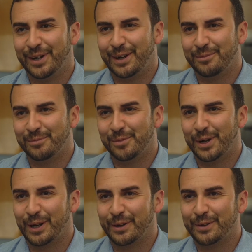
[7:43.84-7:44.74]
um, Were you? with a
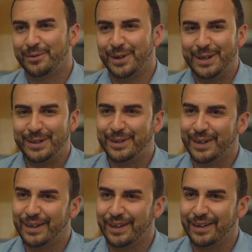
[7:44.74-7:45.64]
lot of the trainees
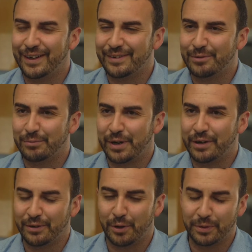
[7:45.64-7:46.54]
that, that are
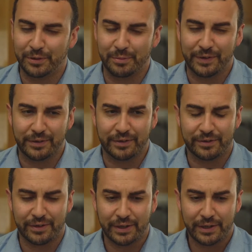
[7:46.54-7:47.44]
hoping to move into industry.